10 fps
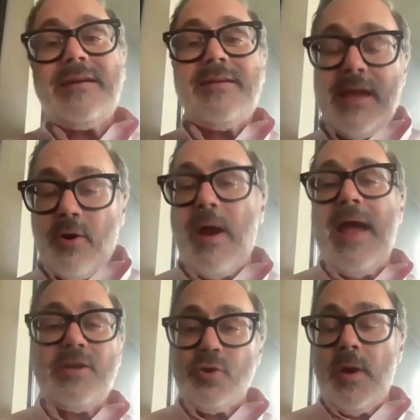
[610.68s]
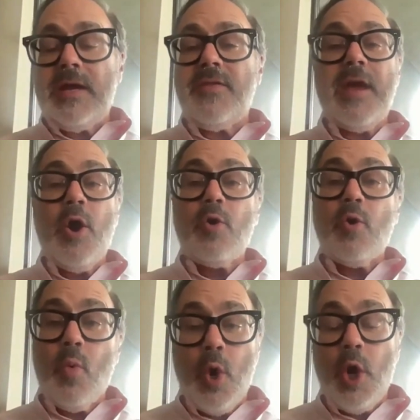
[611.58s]
they graduate and they go to
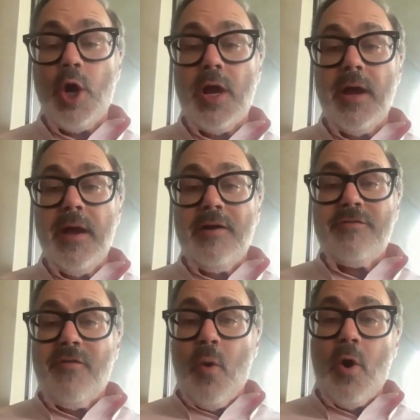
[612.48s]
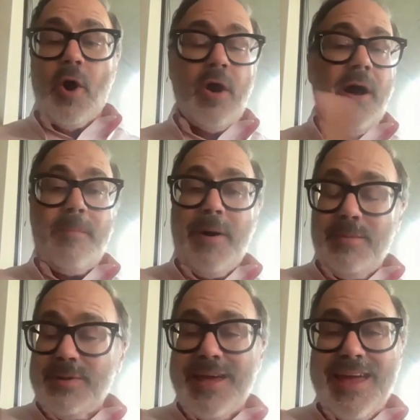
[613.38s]
work for a
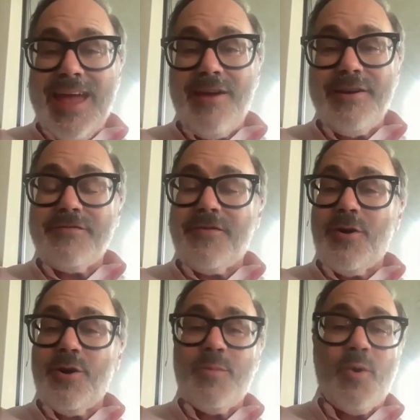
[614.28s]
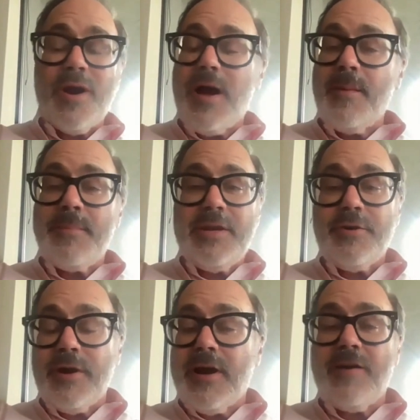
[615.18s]
public accounting firm or a company
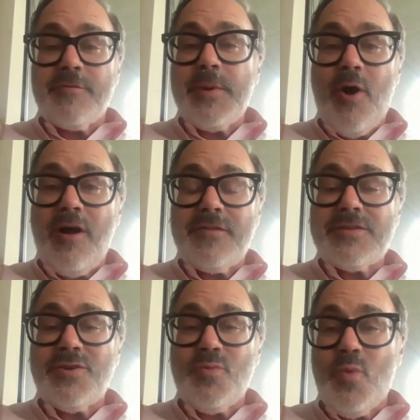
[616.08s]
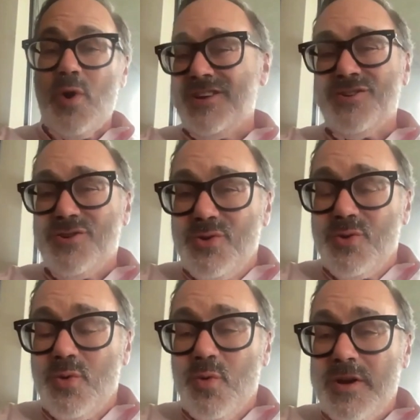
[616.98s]
or a government office. And what do you
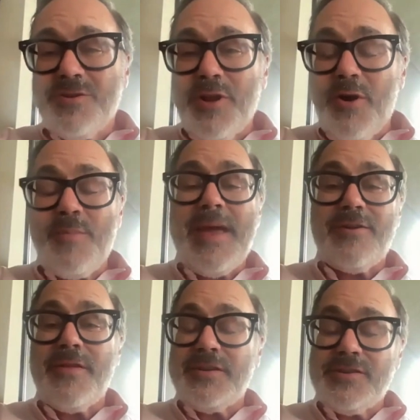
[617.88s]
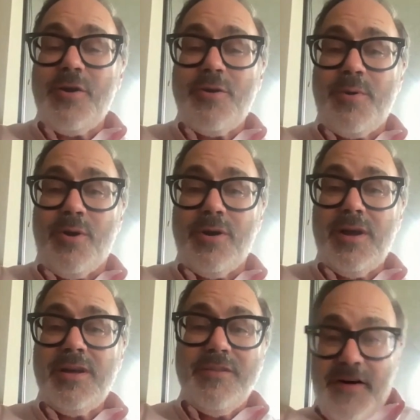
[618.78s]
do when you're low man on the totem pole?
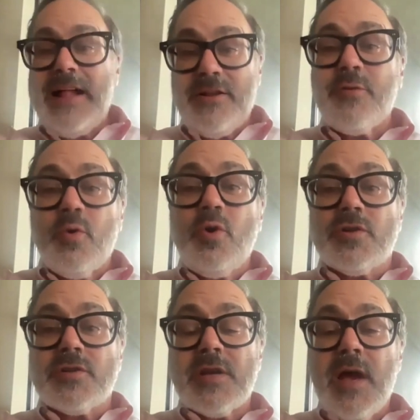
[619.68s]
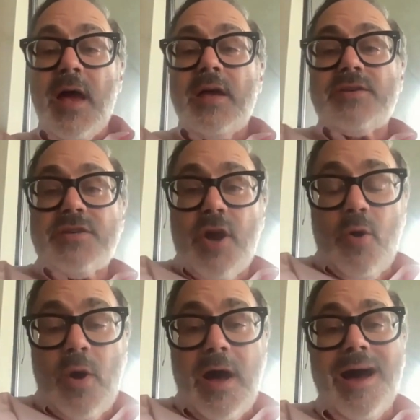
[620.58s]
You follow the rules.
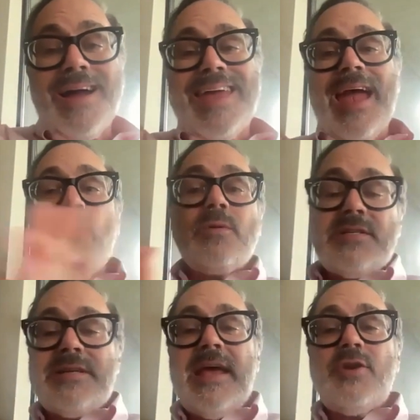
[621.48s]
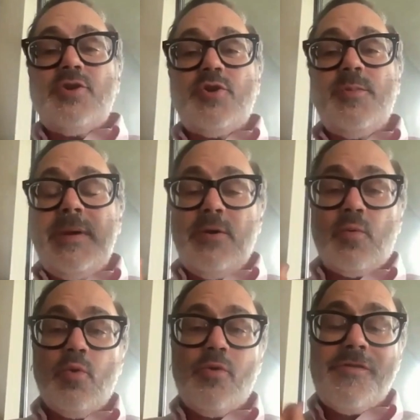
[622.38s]
So accountants tend to be
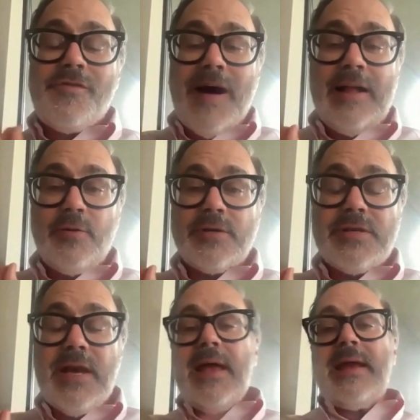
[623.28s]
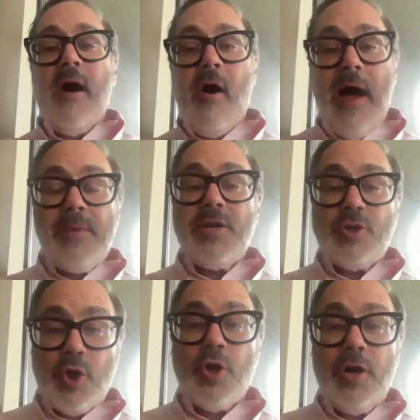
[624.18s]
rule followers. Now, I'm an
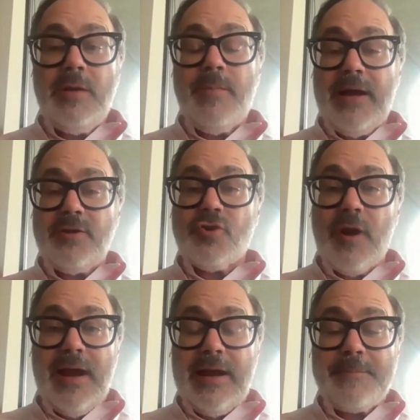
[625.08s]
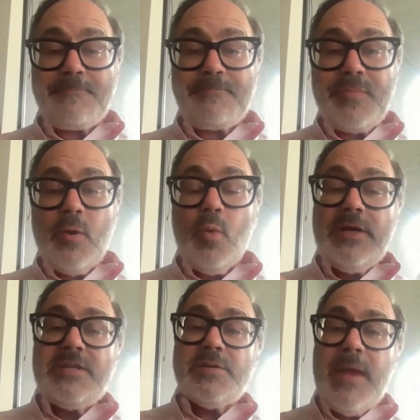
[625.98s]
attorney by training. We
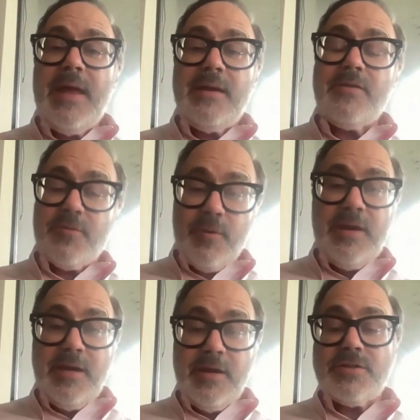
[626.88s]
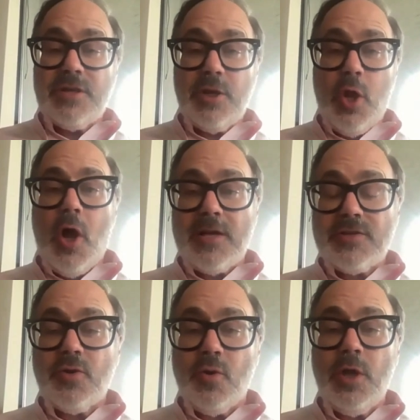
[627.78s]
spend 3 years in law
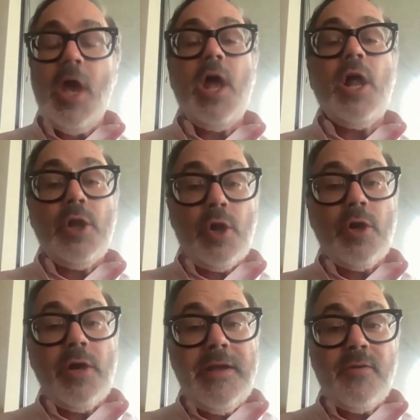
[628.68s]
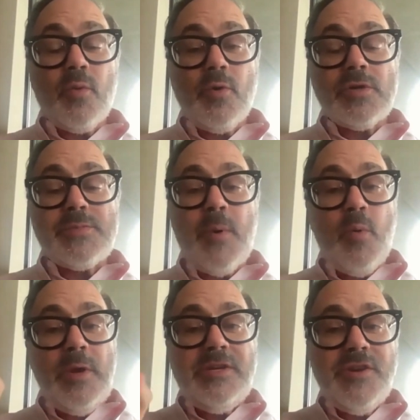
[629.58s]
school learning the rules, but
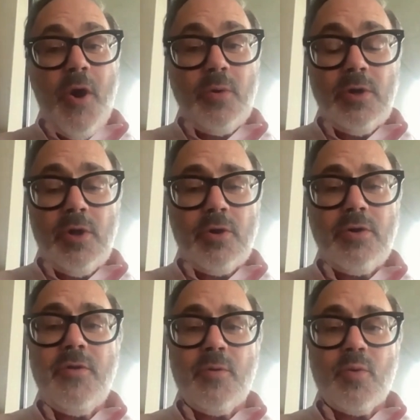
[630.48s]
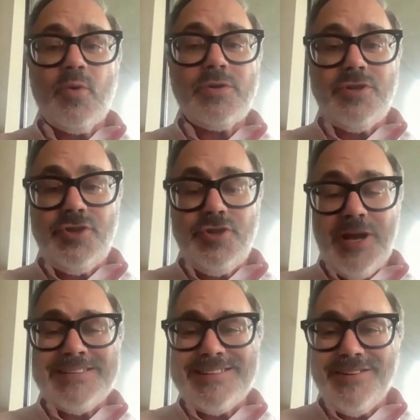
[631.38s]
we don't learn the rules
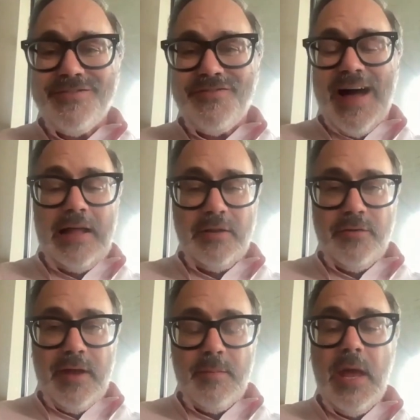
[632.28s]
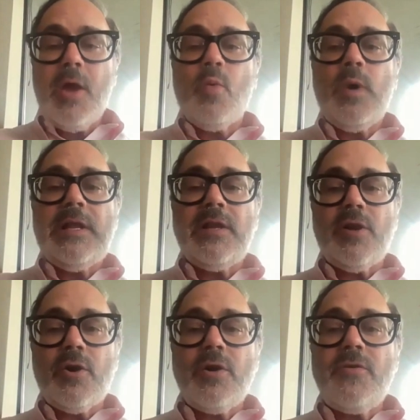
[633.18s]
just to follow them. We
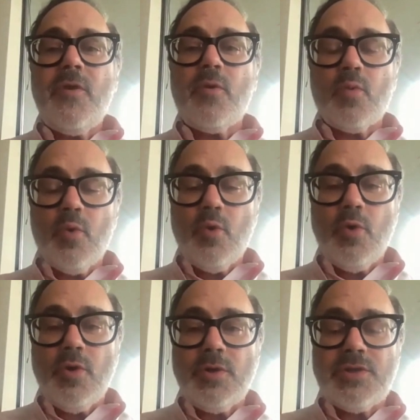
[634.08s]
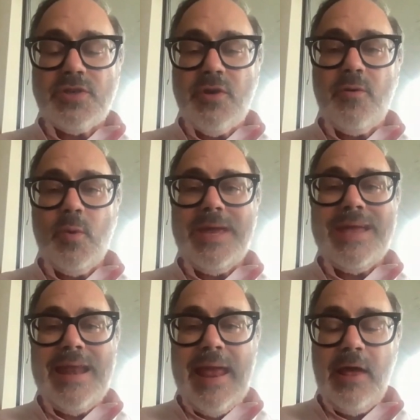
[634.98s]
learn the rules so that we can
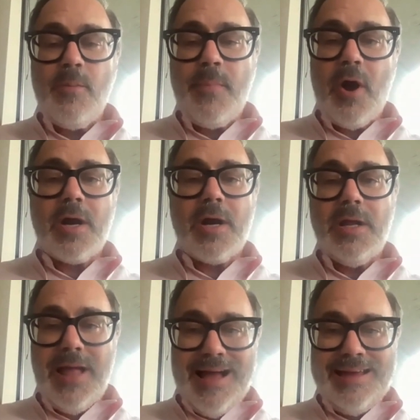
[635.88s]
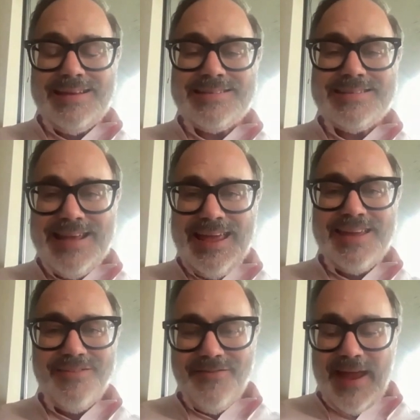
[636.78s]
help our clients take
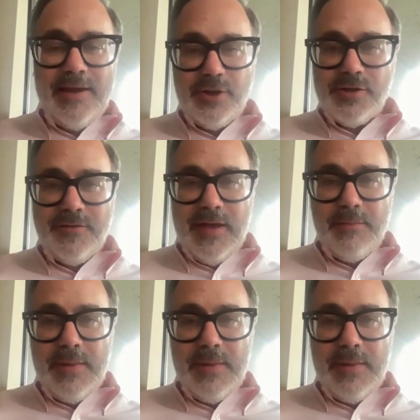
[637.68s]
advantage of them.